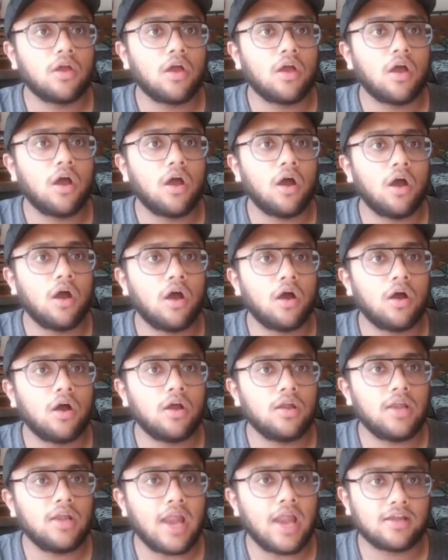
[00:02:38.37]

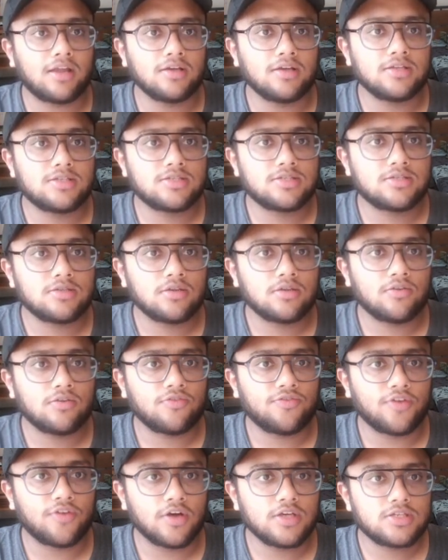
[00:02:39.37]
Let us
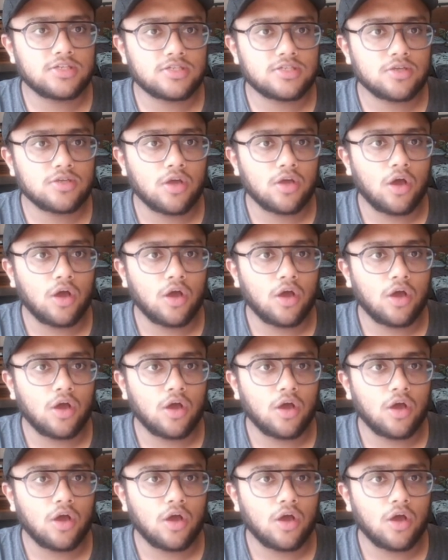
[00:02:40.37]
first